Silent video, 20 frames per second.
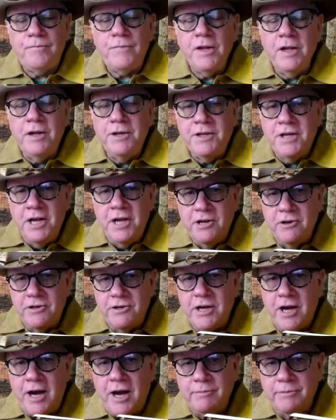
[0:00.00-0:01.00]
Take your
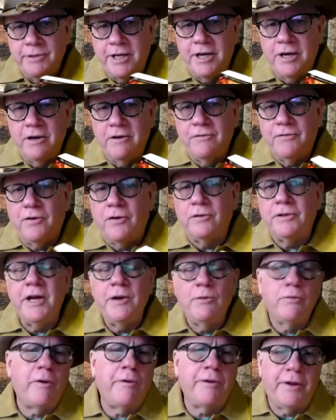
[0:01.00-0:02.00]
time. Let it unfold. He
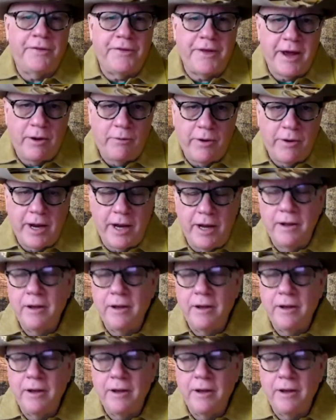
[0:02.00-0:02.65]
wrote it that way.